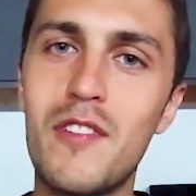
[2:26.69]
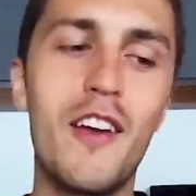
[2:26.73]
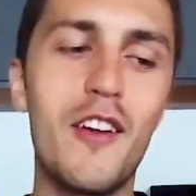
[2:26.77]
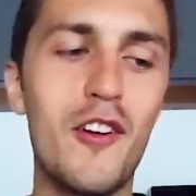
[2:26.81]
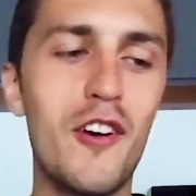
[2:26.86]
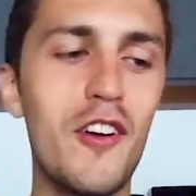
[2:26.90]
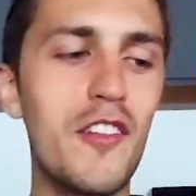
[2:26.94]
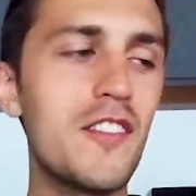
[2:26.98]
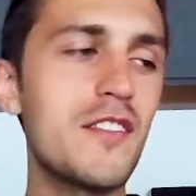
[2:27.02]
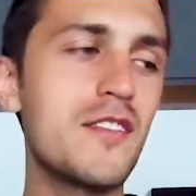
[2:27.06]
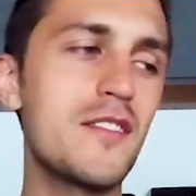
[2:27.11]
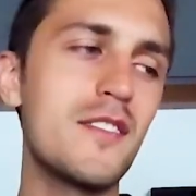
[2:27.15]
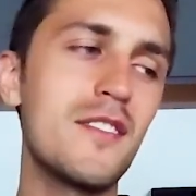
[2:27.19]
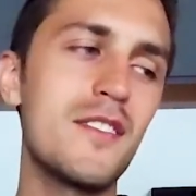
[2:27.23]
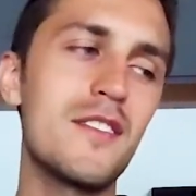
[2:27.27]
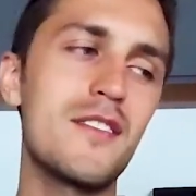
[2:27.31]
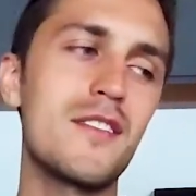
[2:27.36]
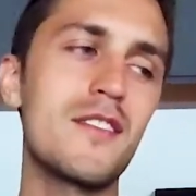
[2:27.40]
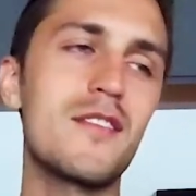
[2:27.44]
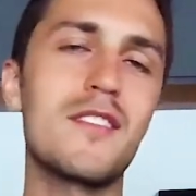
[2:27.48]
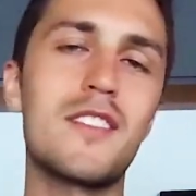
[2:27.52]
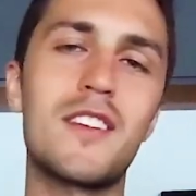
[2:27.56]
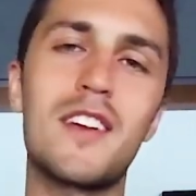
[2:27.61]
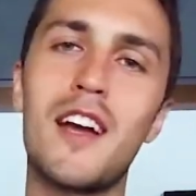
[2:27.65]
And all this
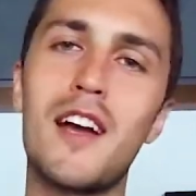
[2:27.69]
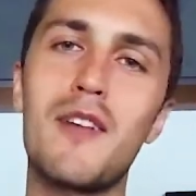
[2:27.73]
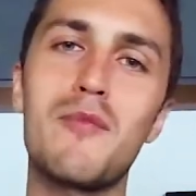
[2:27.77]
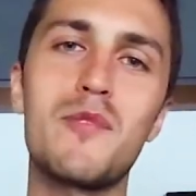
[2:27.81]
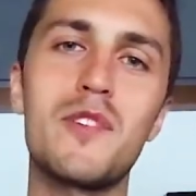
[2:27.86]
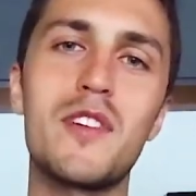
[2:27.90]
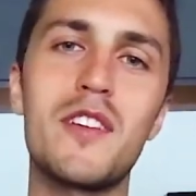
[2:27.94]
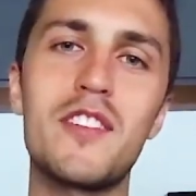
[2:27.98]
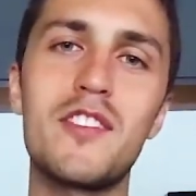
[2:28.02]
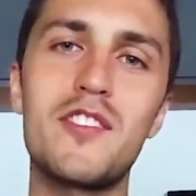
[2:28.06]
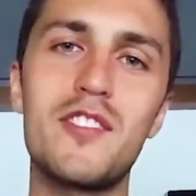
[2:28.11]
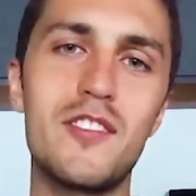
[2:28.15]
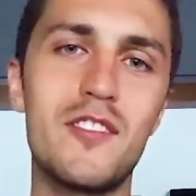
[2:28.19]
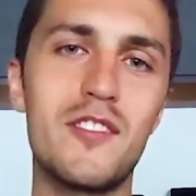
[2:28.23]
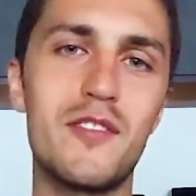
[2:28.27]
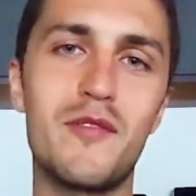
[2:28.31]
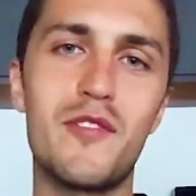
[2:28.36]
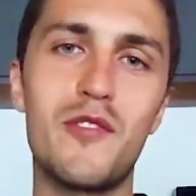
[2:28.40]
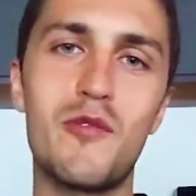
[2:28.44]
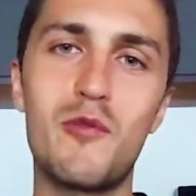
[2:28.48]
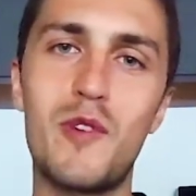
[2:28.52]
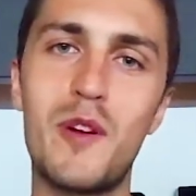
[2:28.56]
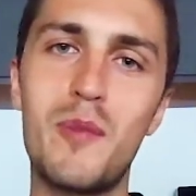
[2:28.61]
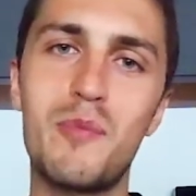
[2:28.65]
is a combination of
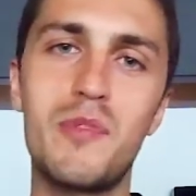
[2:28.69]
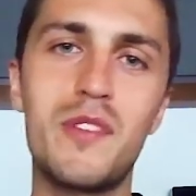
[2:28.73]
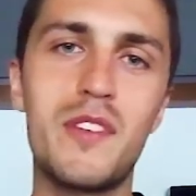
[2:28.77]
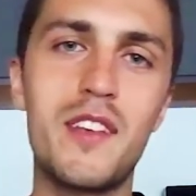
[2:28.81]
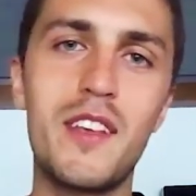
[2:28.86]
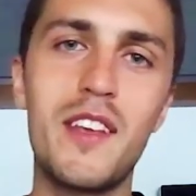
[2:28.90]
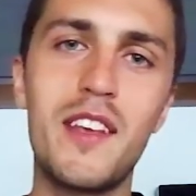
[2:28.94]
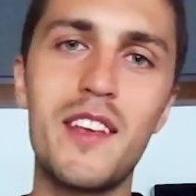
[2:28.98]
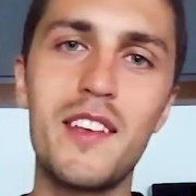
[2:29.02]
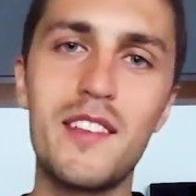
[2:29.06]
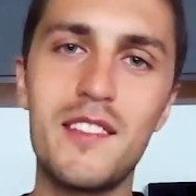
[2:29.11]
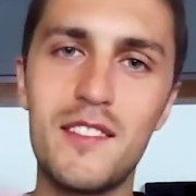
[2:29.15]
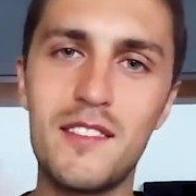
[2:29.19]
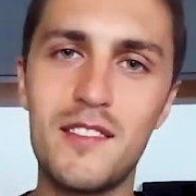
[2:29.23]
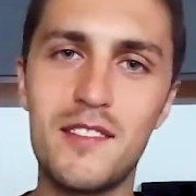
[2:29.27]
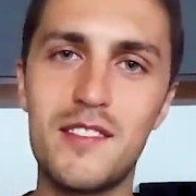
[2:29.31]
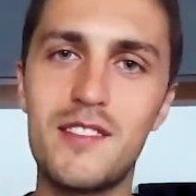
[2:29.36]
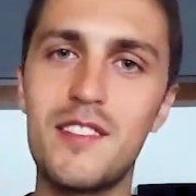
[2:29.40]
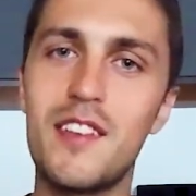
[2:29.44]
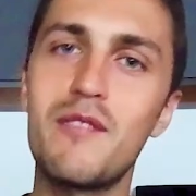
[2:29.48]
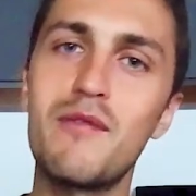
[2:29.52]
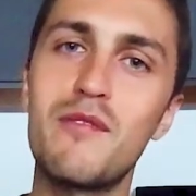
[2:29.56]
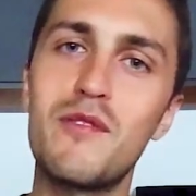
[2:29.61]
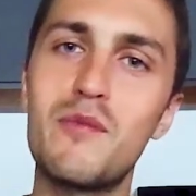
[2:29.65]
the replicate and
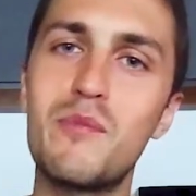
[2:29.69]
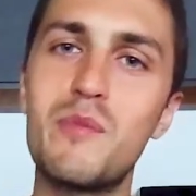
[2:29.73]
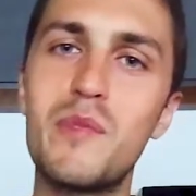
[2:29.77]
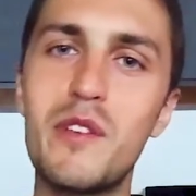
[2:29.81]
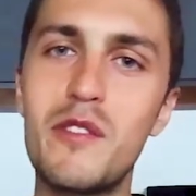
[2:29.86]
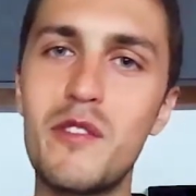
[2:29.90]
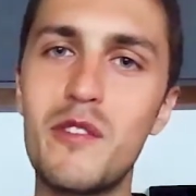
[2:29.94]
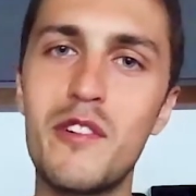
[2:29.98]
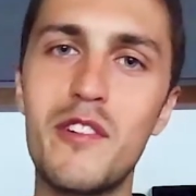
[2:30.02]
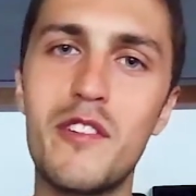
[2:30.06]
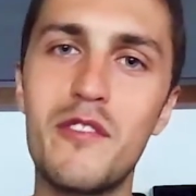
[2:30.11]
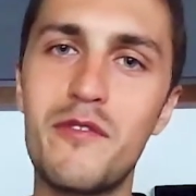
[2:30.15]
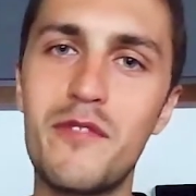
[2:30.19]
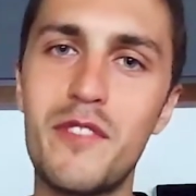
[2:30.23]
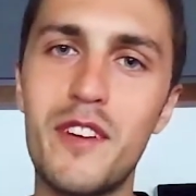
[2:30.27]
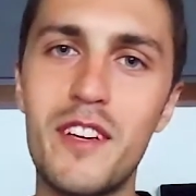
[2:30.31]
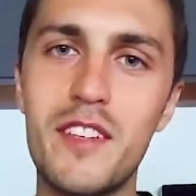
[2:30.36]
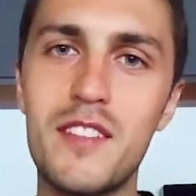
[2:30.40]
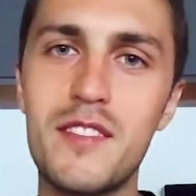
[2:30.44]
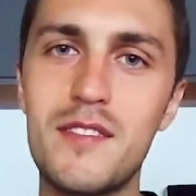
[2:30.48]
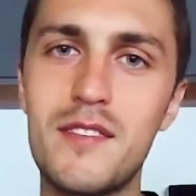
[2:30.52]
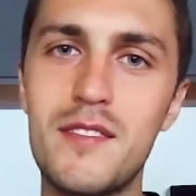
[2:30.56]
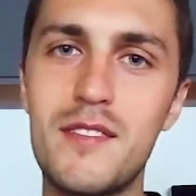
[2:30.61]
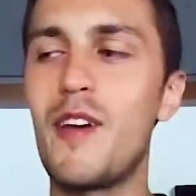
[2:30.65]
several mirror
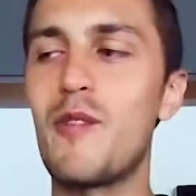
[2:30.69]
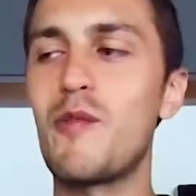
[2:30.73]
effects.